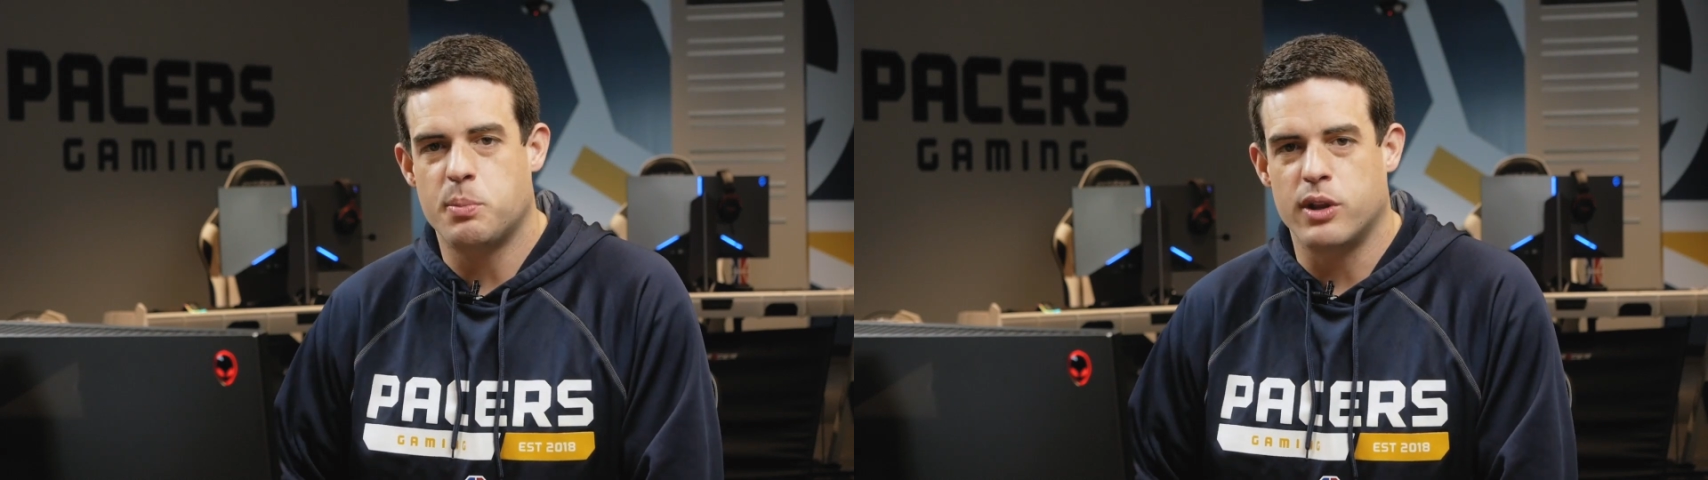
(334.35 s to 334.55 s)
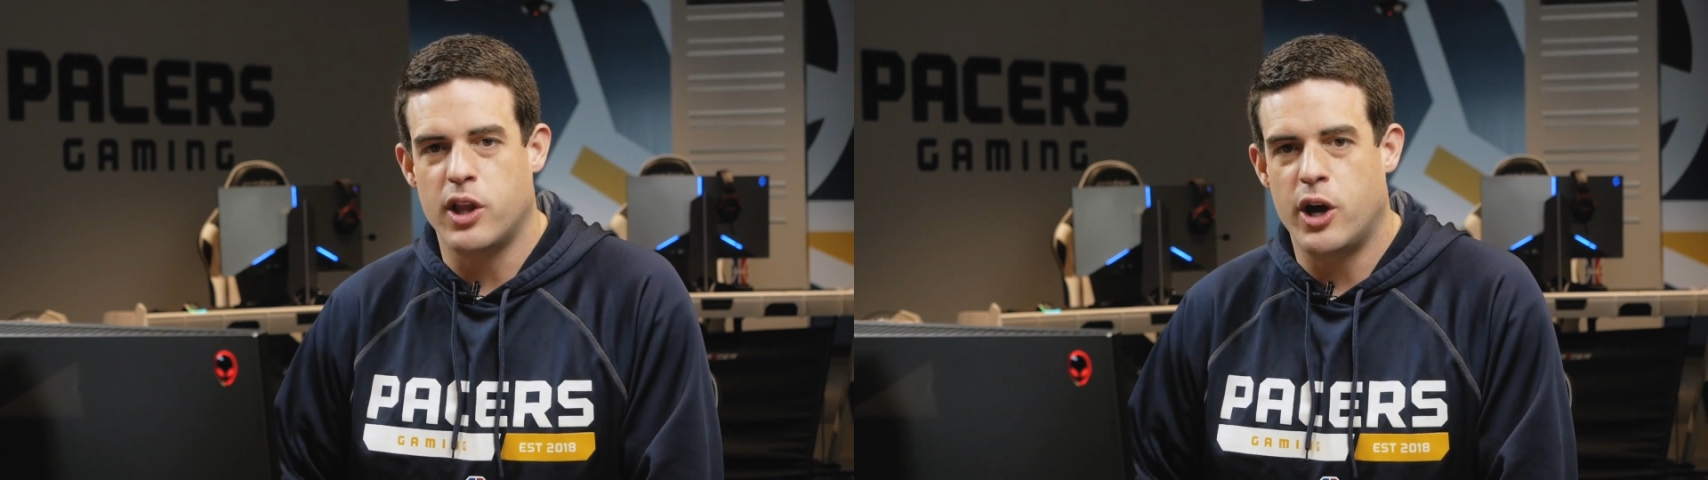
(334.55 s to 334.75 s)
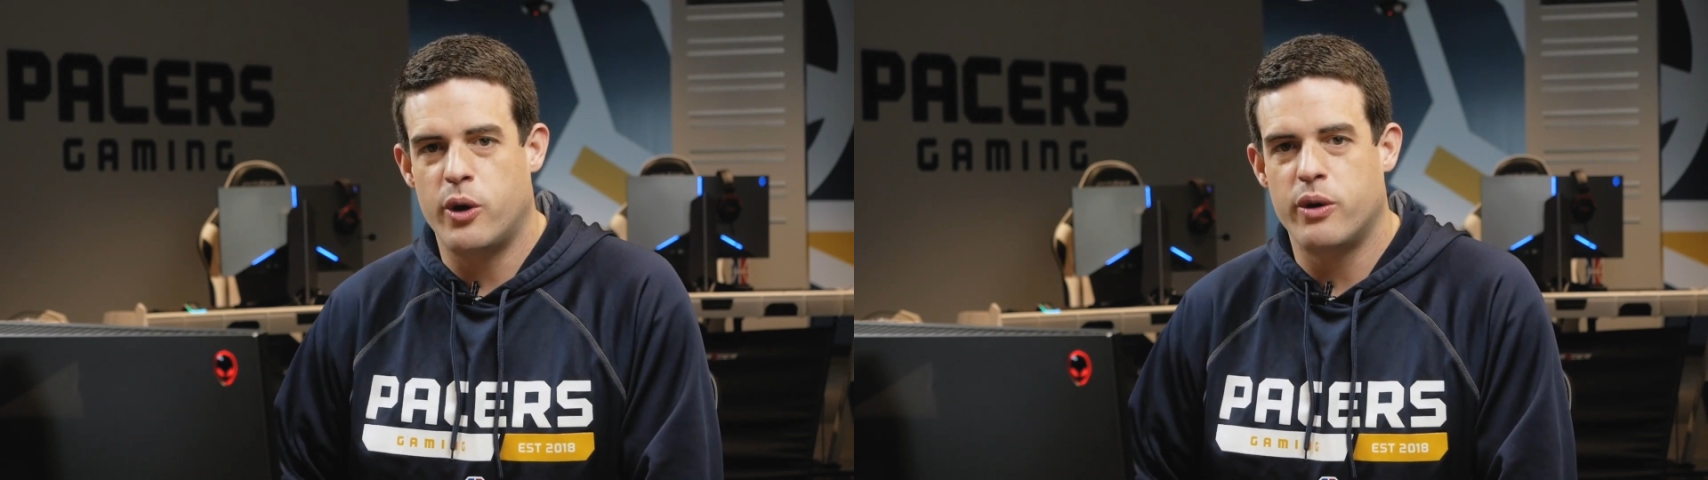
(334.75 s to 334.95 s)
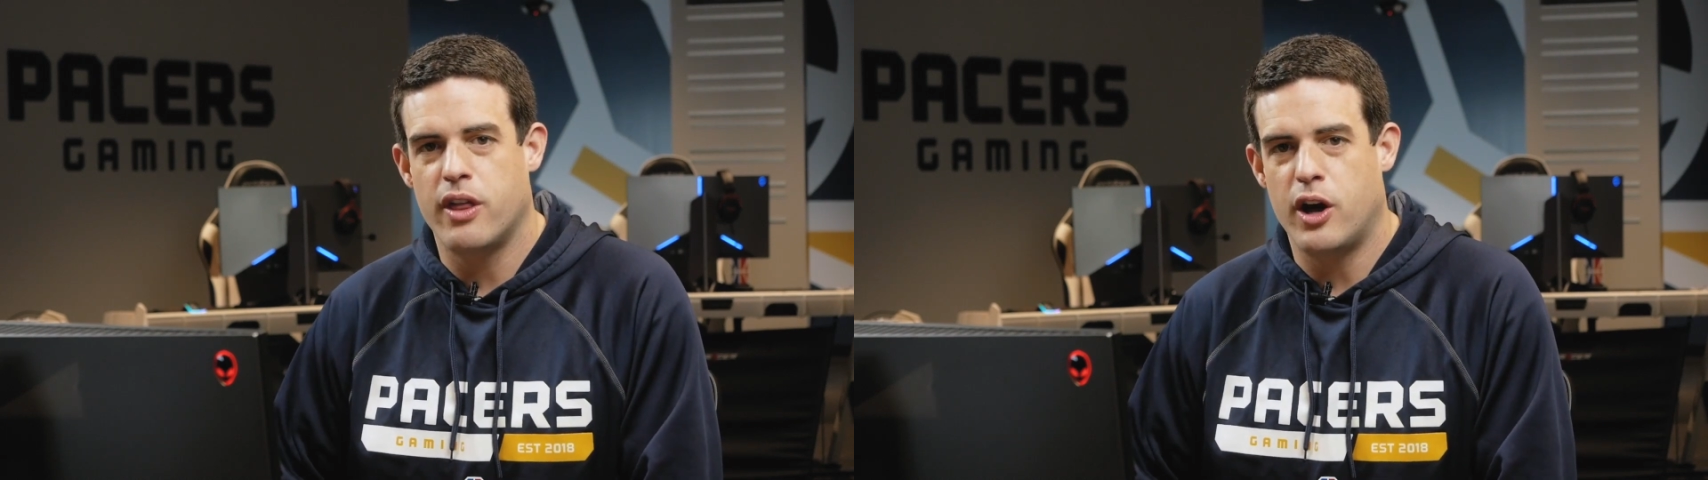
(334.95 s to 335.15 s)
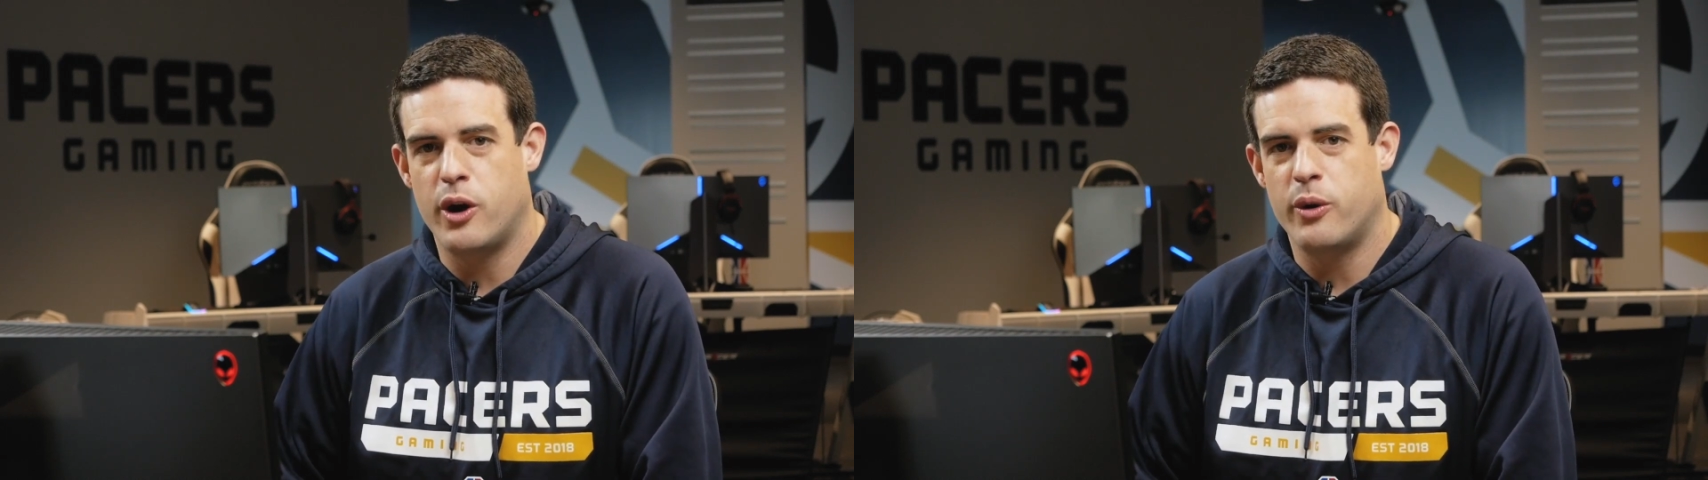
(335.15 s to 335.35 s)
below,
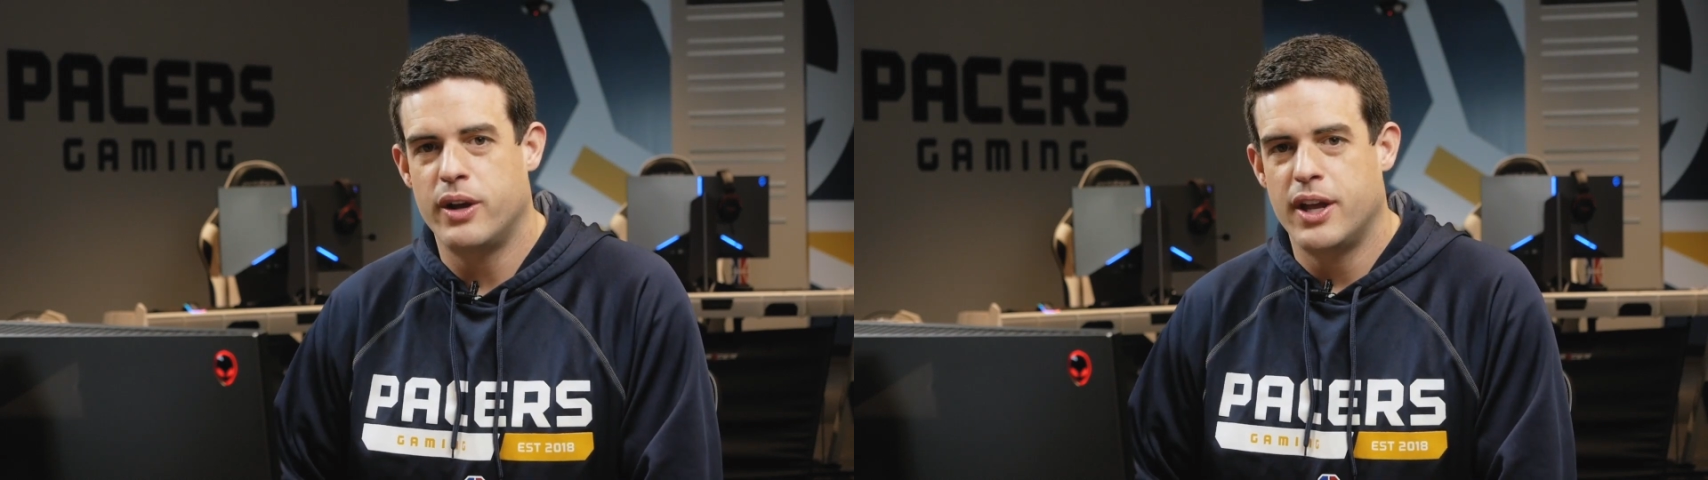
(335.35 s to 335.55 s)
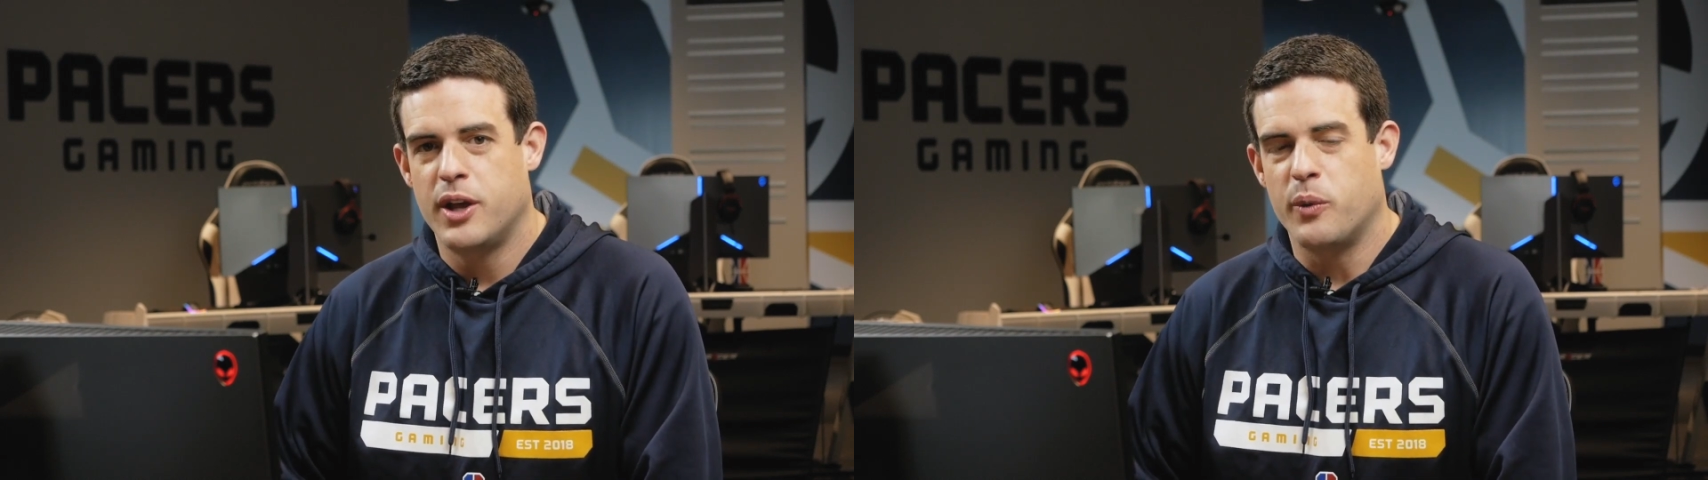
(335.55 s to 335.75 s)
though.